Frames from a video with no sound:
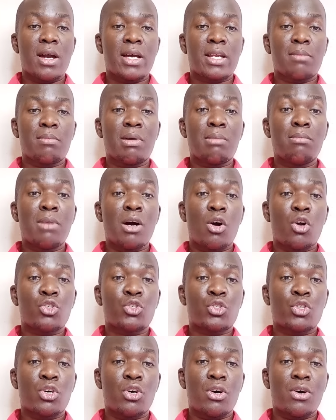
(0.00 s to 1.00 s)
Remember
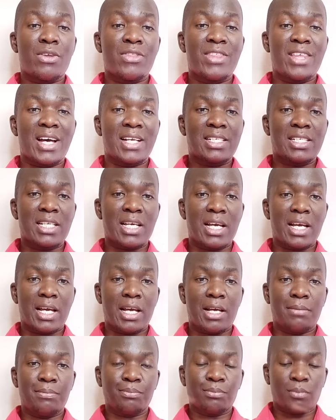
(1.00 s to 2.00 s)
also
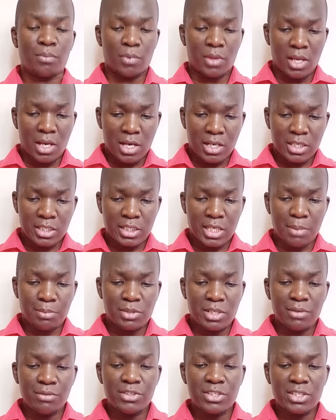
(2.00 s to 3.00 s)
that
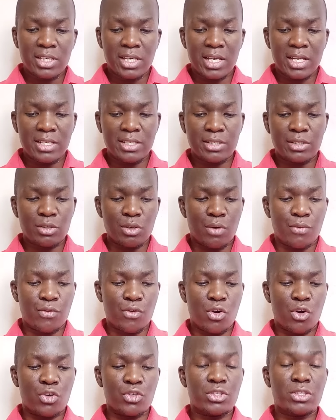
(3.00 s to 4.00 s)
receptive skills, of
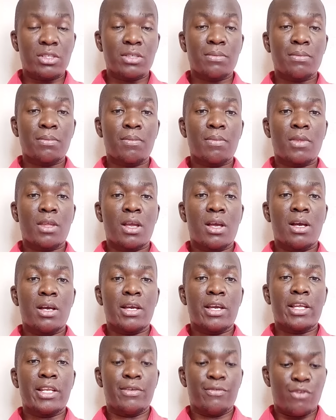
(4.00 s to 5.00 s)
course,
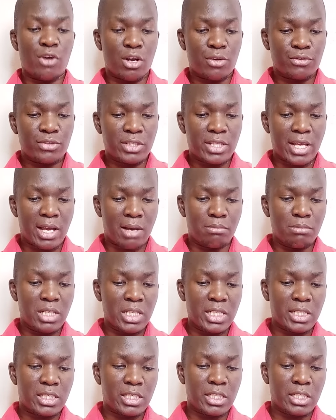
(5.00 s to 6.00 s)
involves the
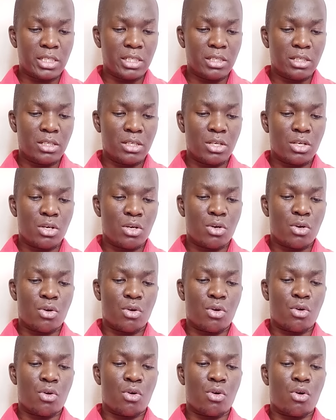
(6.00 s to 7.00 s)
ability
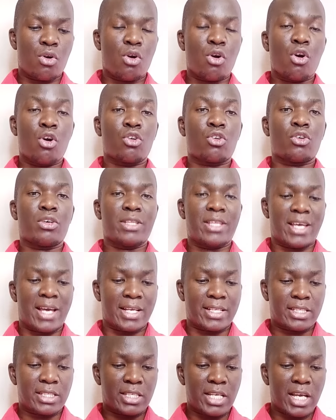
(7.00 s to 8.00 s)
or the
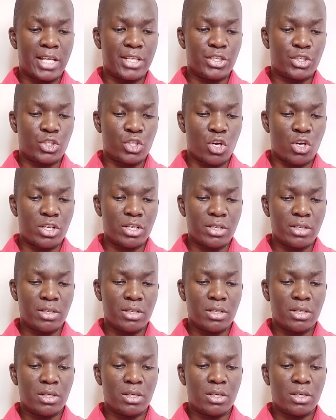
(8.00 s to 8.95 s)
attention